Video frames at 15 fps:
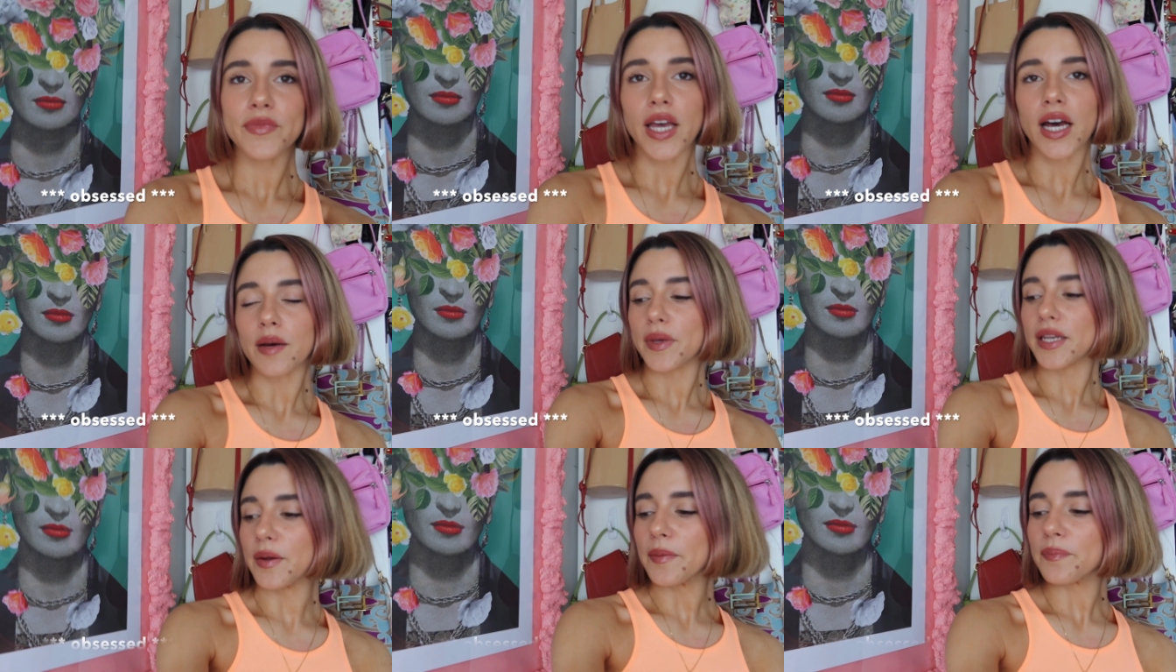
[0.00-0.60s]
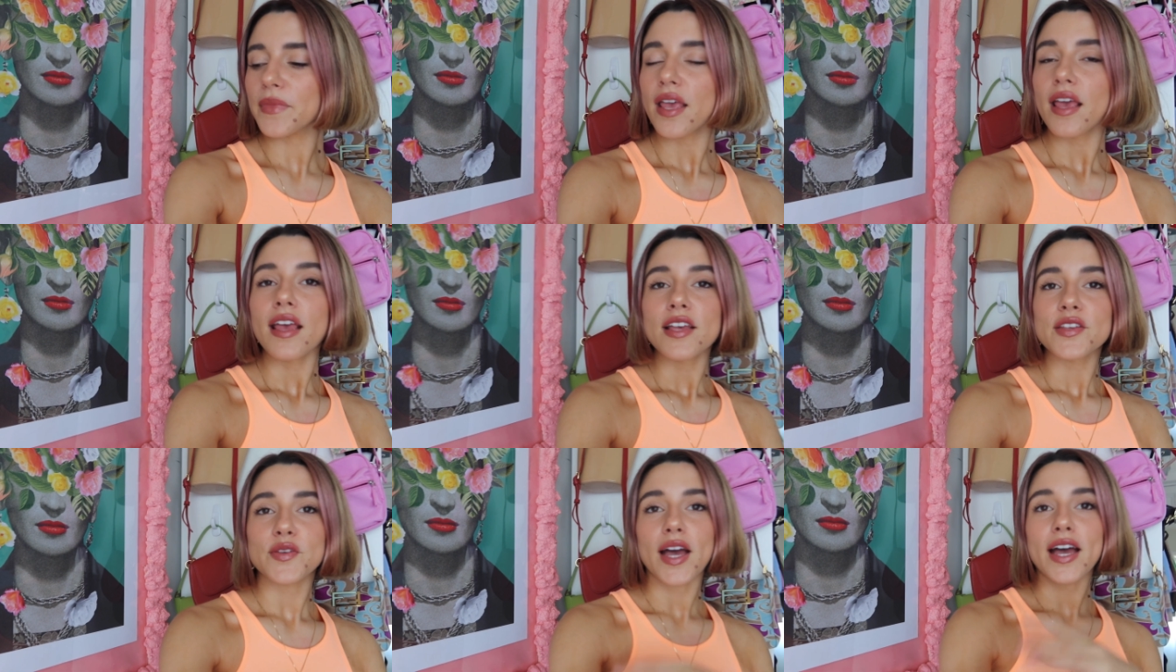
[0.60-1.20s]
Anyway,
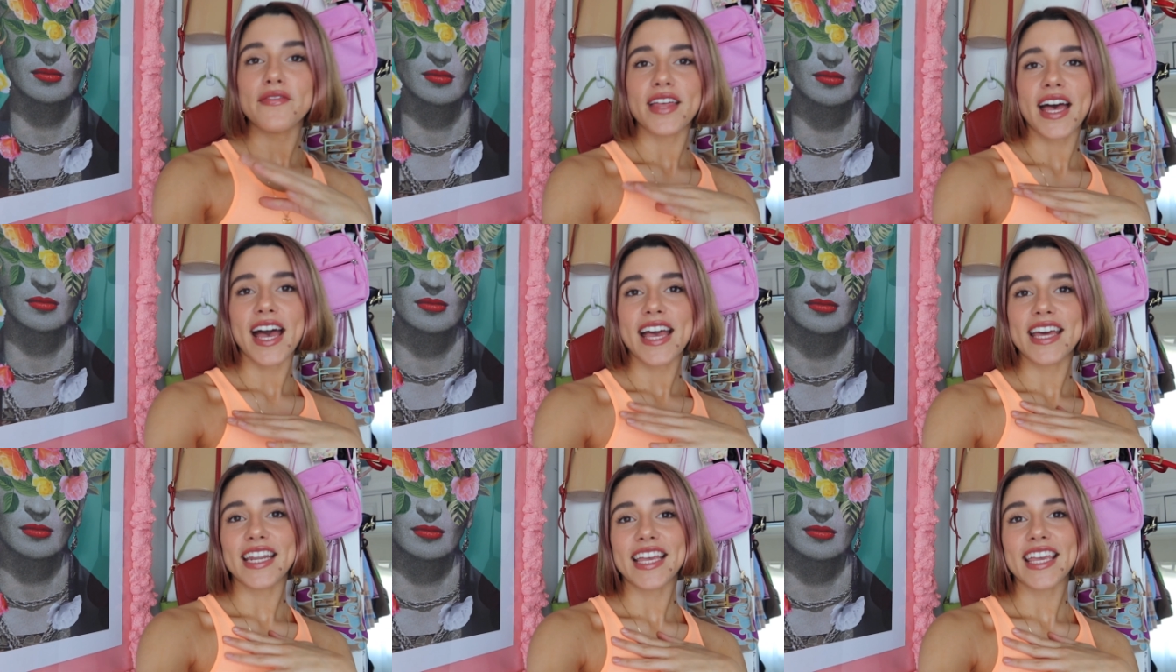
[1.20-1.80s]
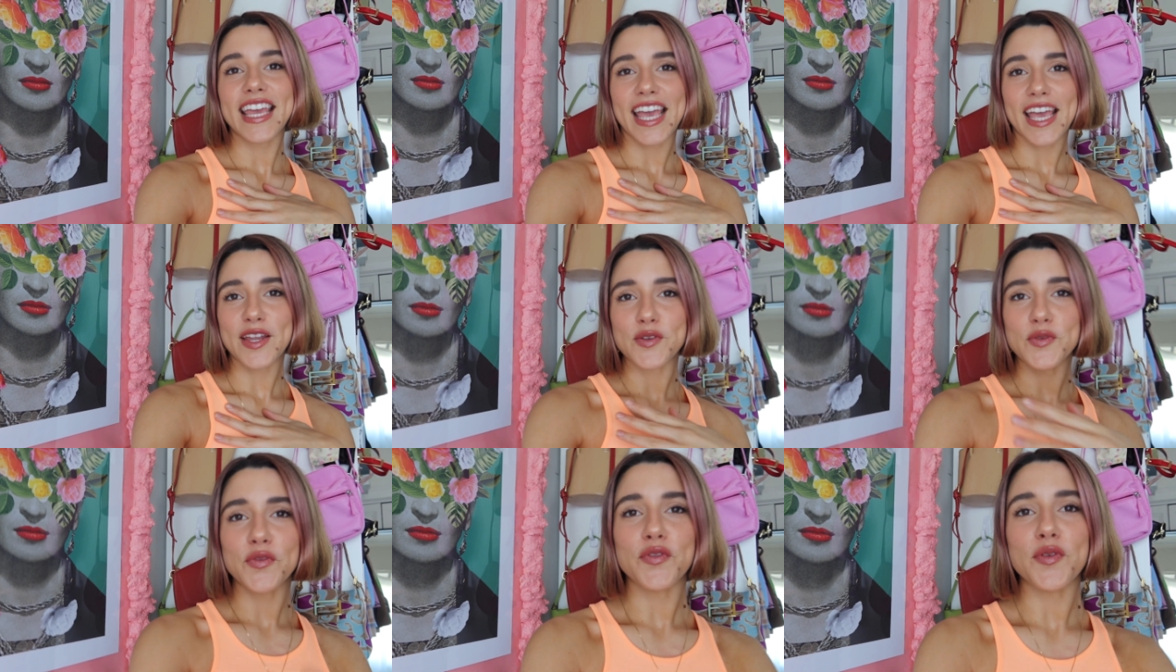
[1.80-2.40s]
so I have that and a
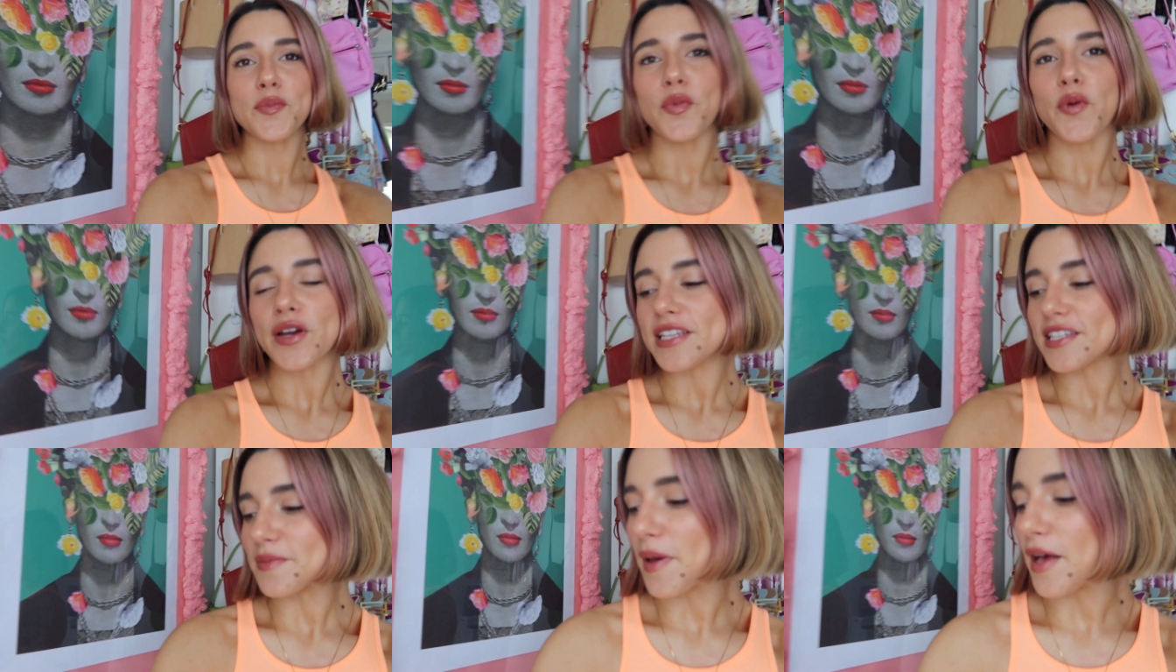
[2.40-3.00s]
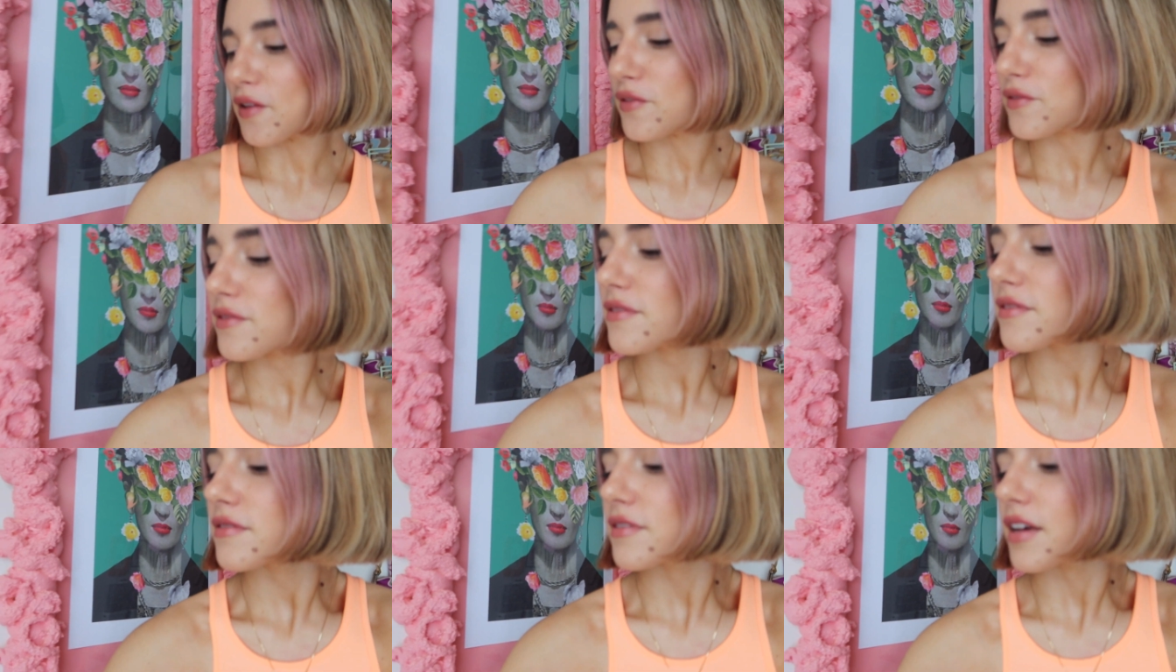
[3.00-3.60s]
candle from Boy
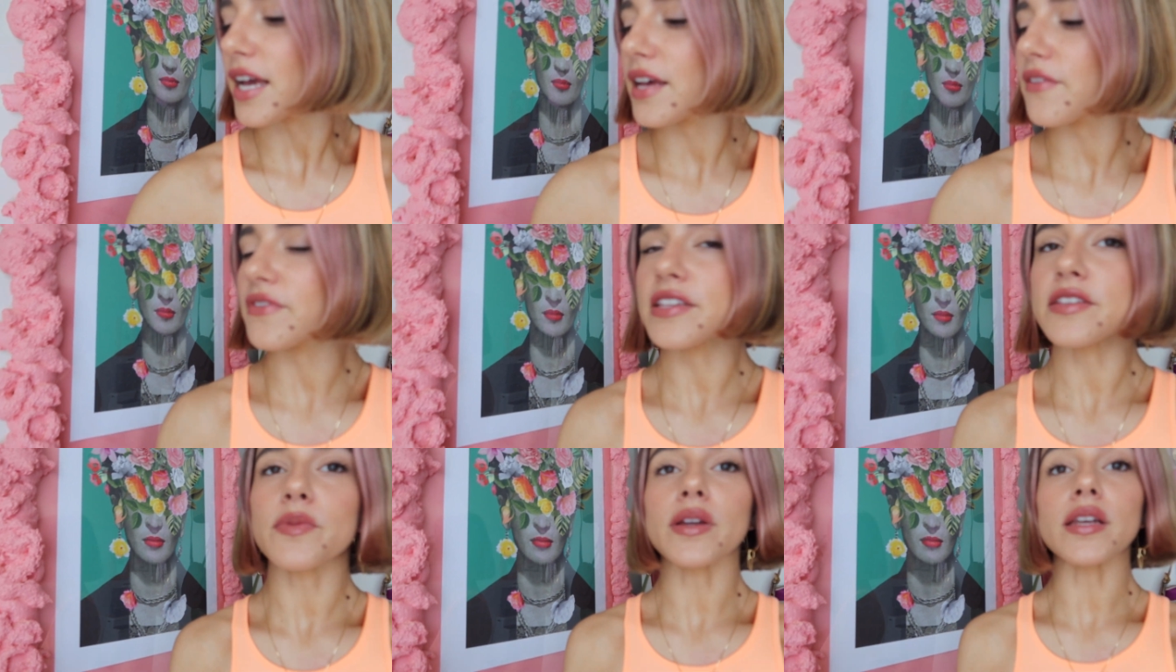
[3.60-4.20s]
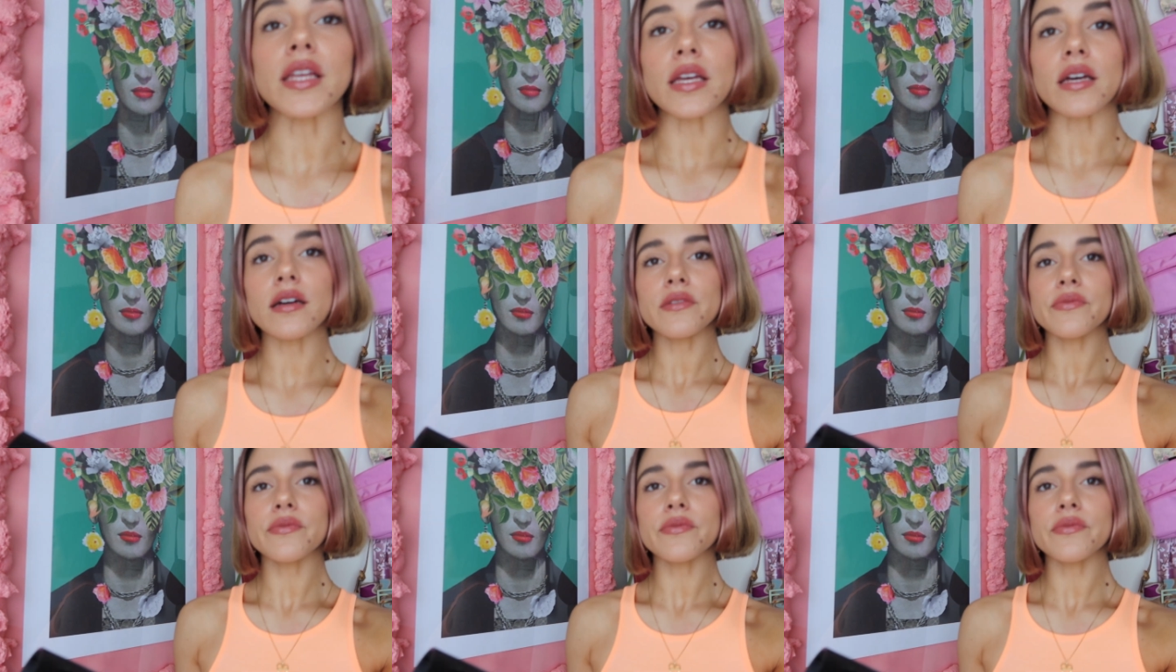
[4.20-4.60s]
Smells. I have this one here.